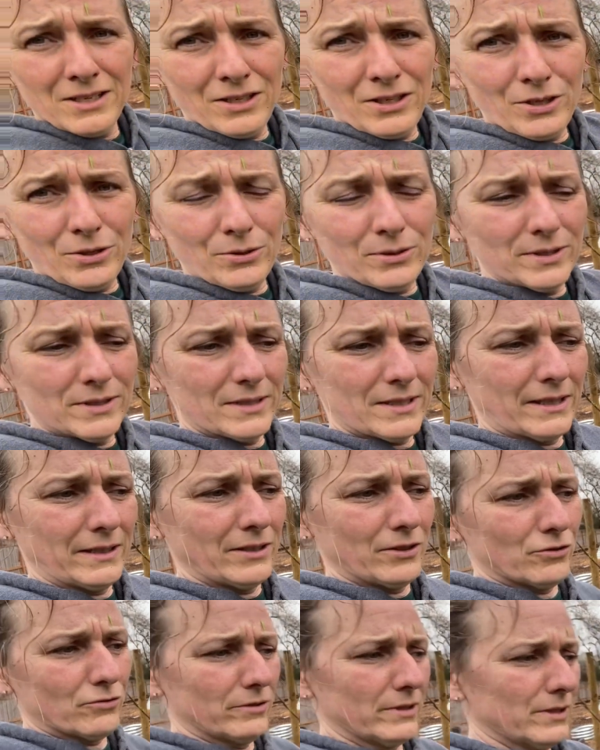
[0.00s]
you decide that
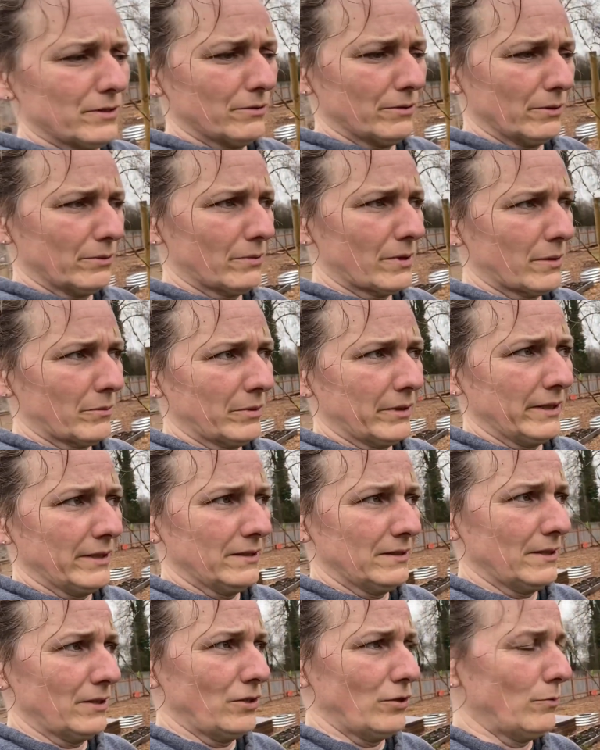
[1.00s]
trees are in the wrong
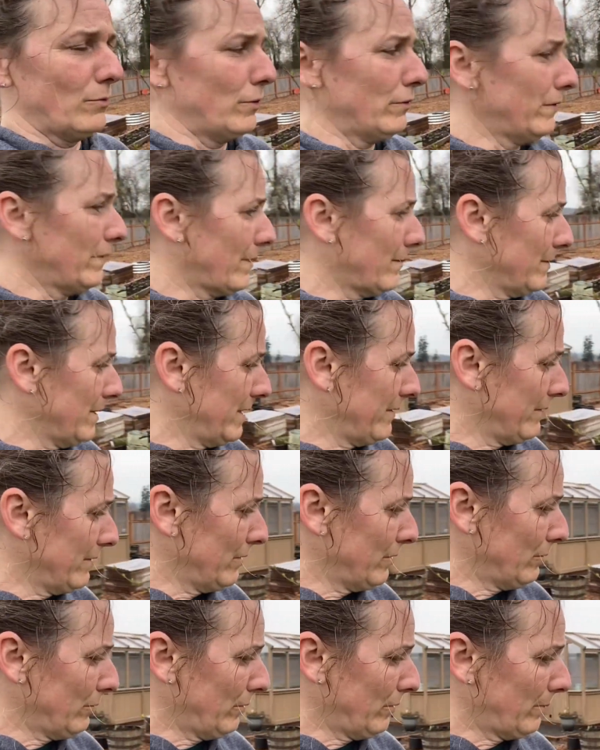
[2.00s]
place and you move them, even
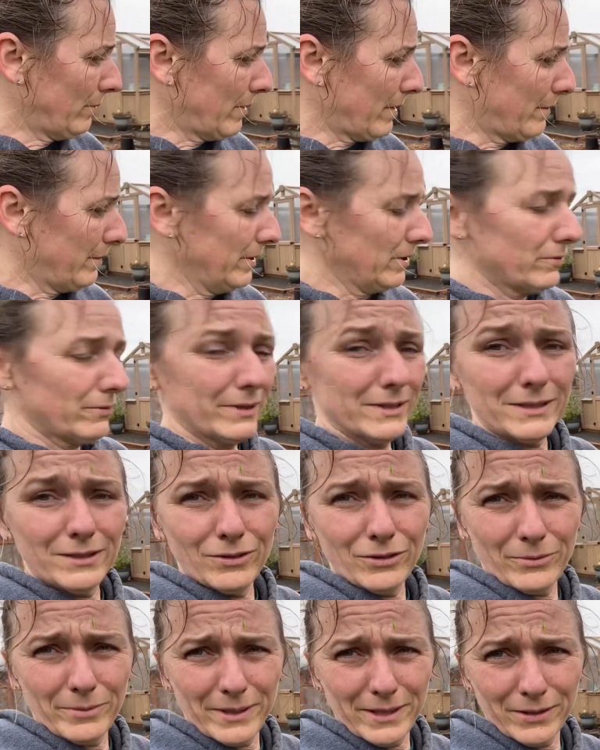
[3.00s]
though they're probably trees that
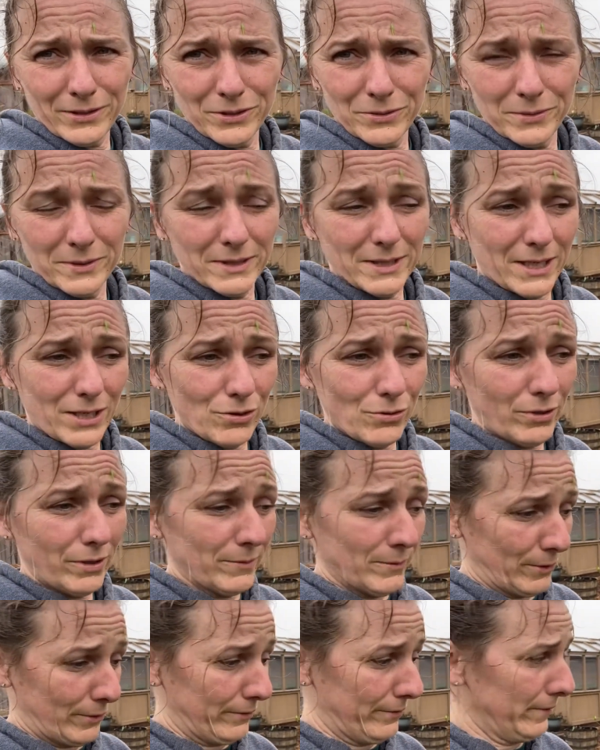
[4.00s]
nobody else would say you could
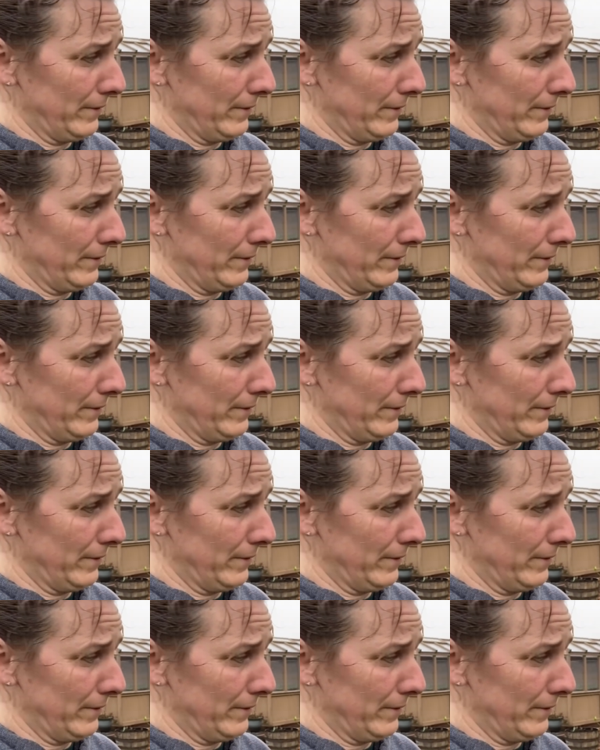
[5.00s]
move.